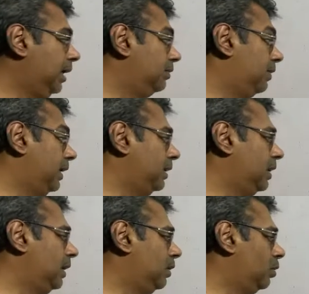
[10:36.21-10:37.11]
and
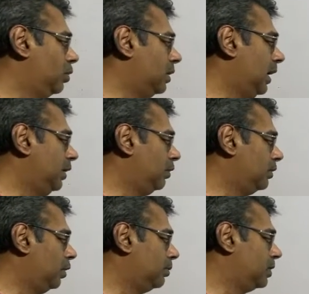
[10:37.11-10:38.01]
finally it will go to the eye
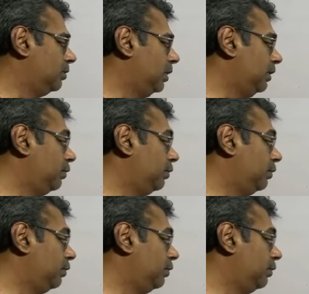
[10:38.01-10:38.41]
of the observer.